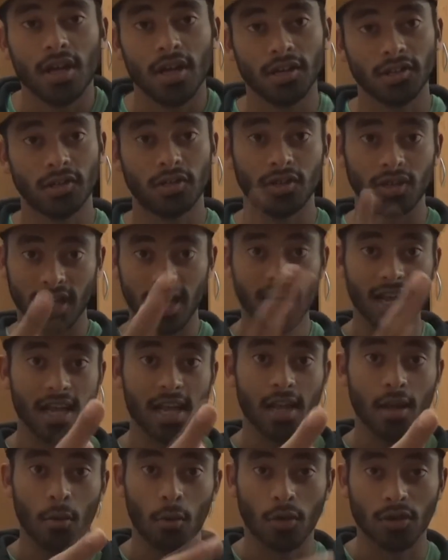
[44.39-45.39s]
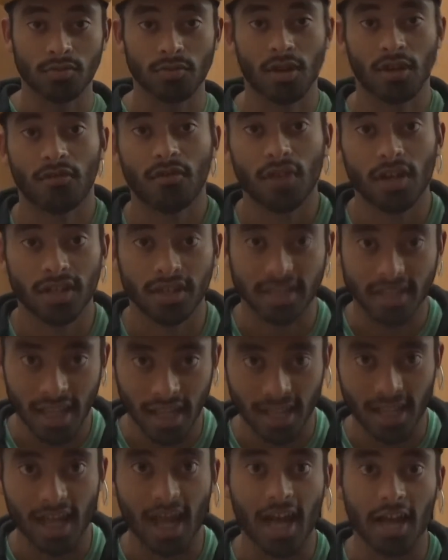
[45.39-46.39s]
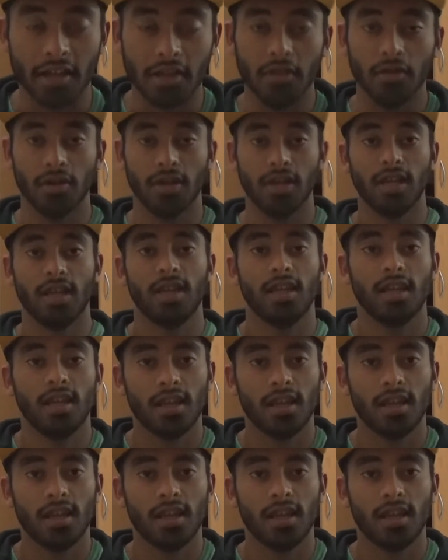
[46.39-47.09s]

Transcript: So today was my first day at uni.